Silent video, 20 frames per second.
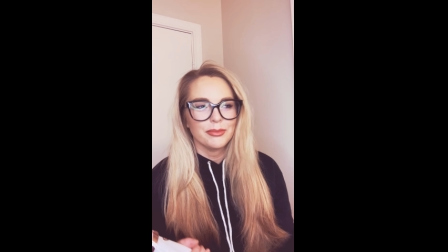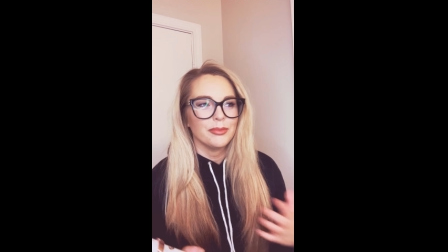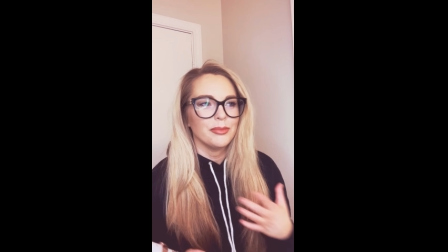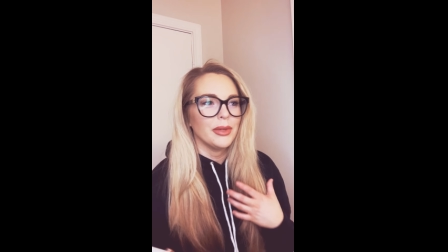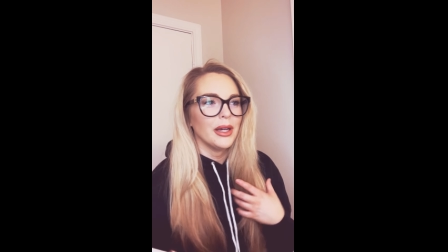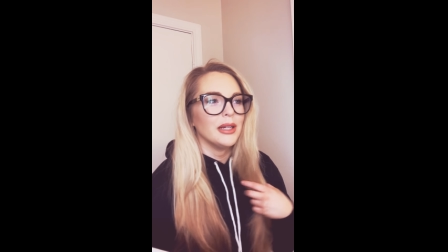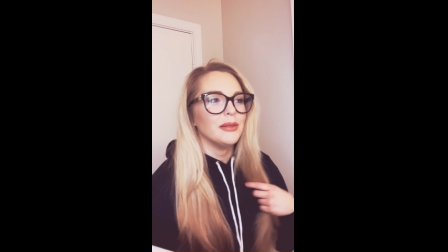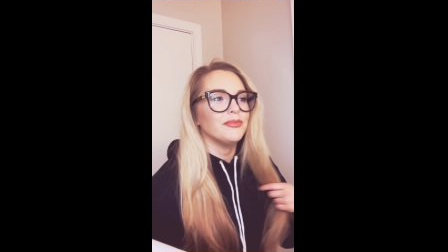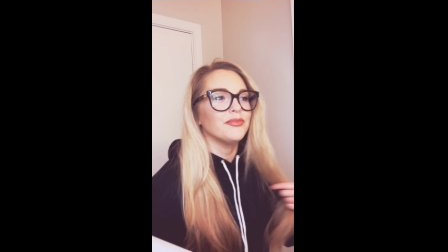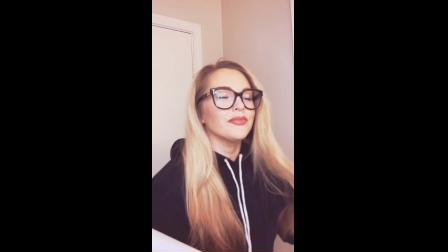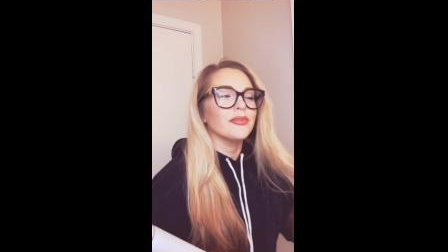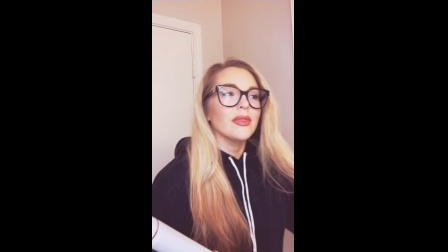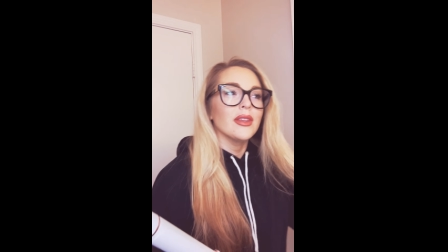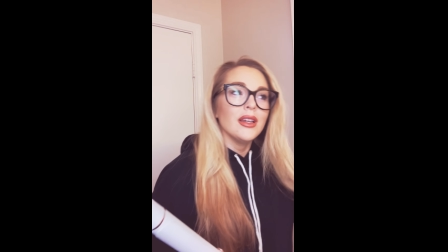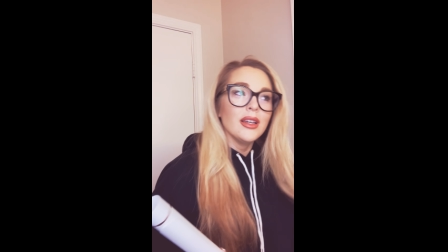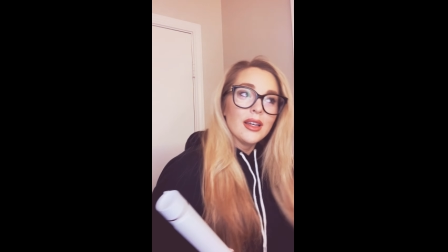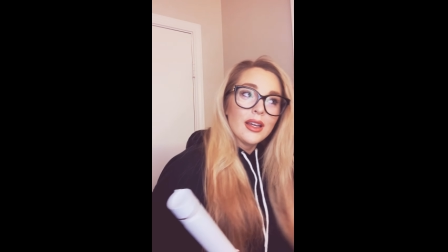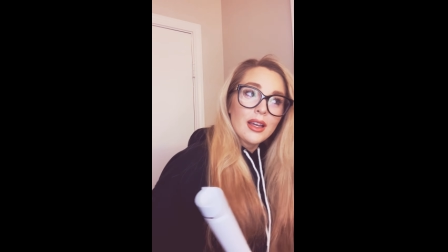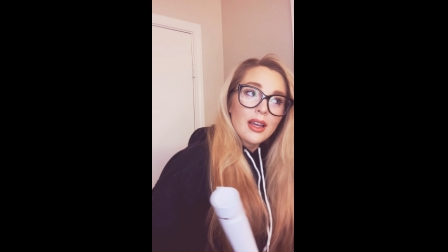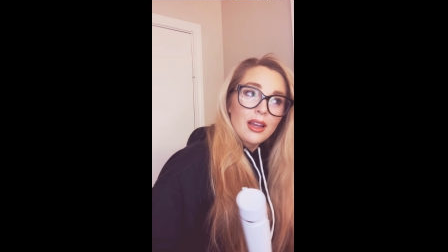But
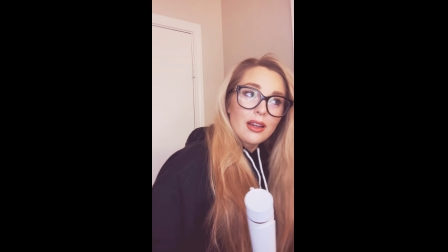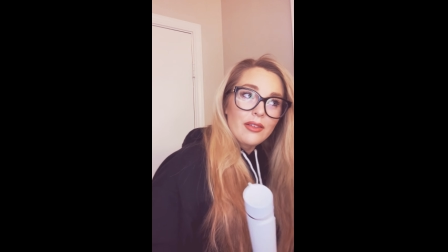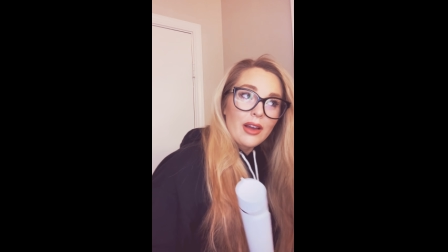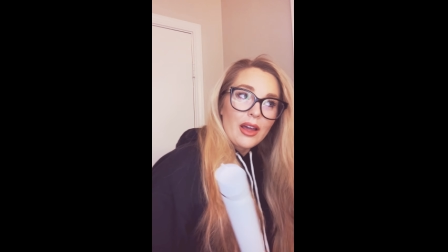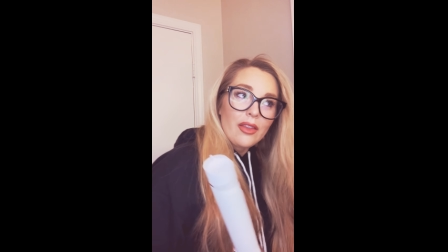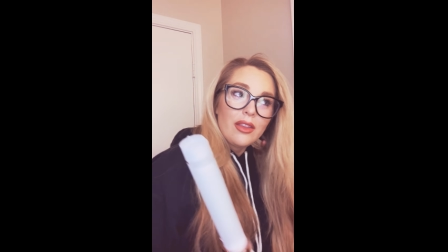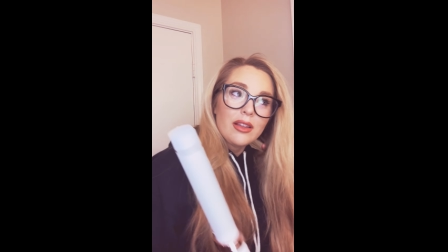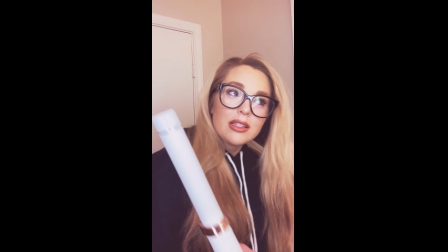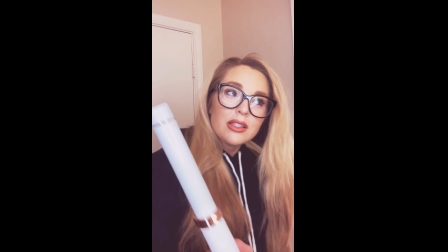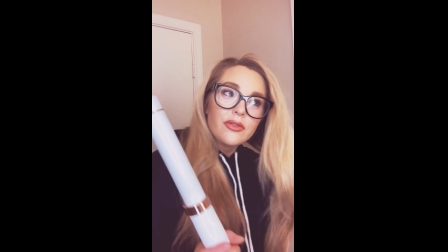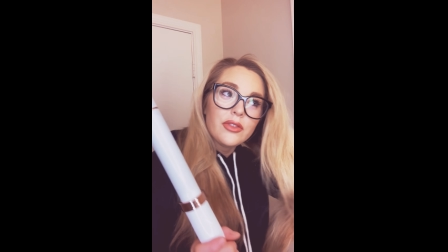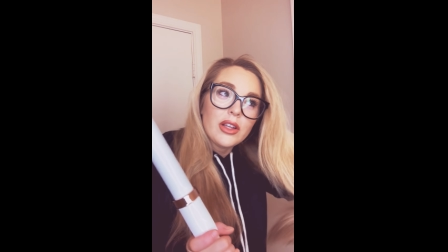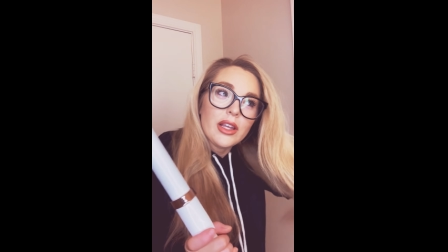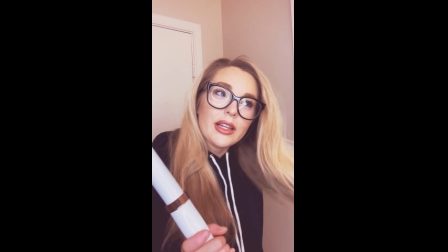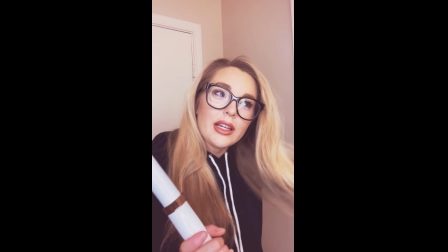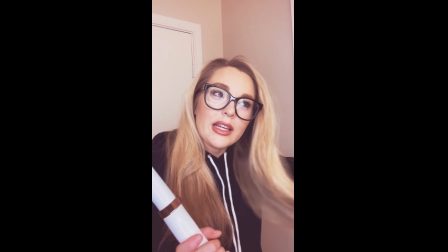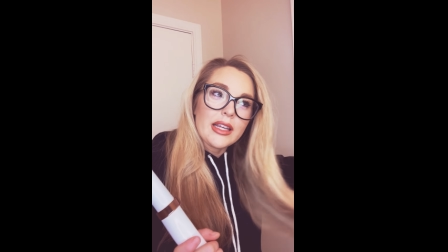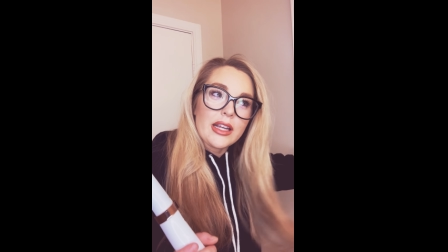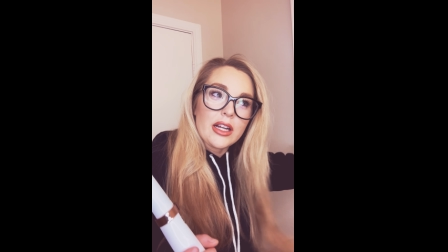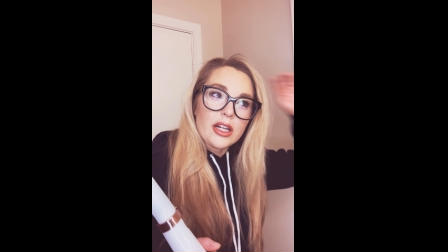I've had this for
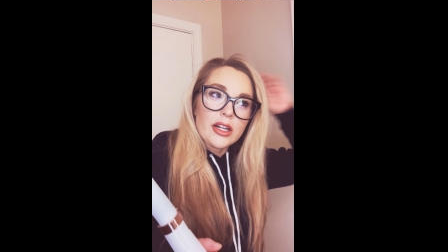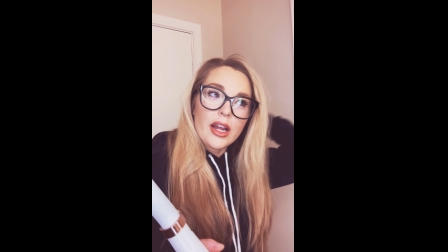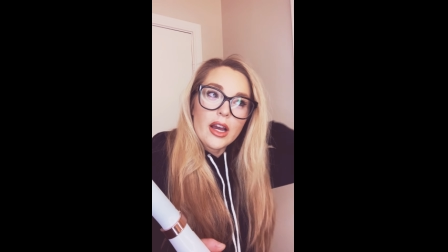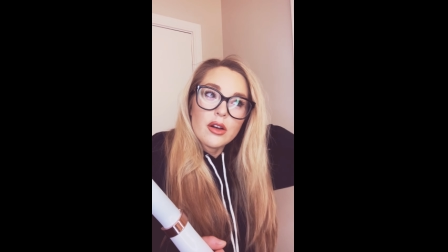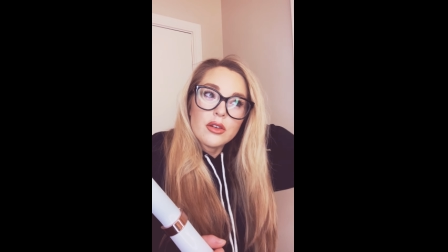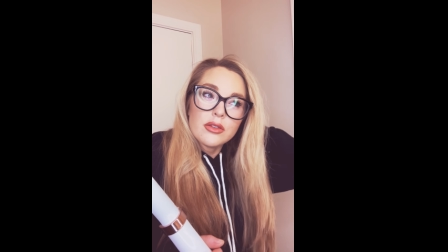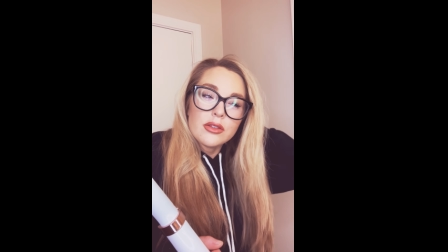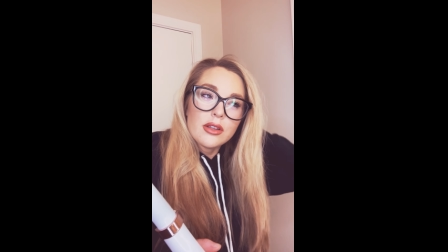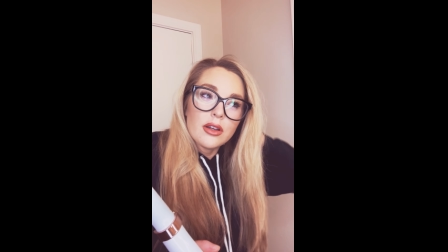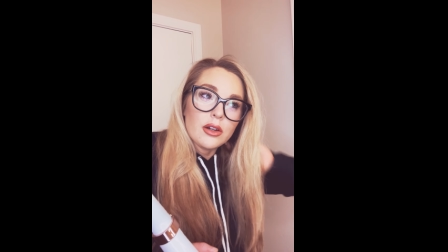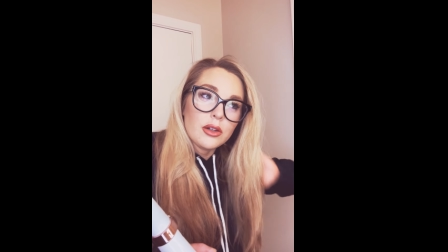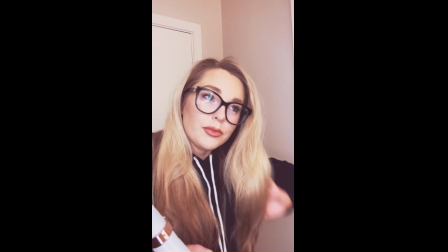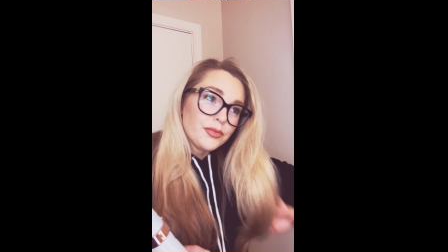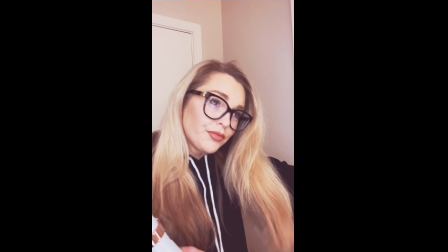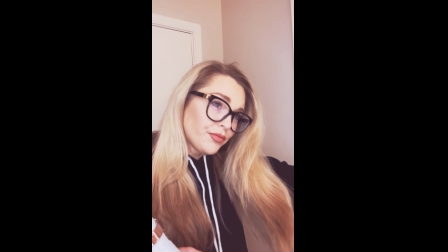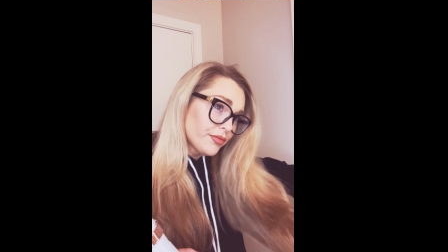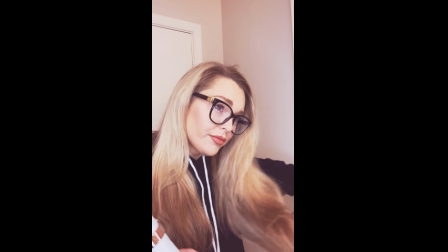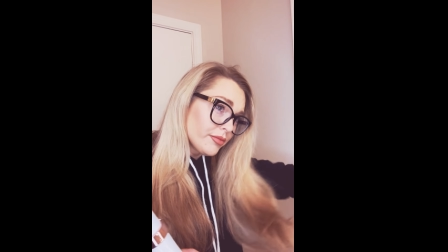like a year now, so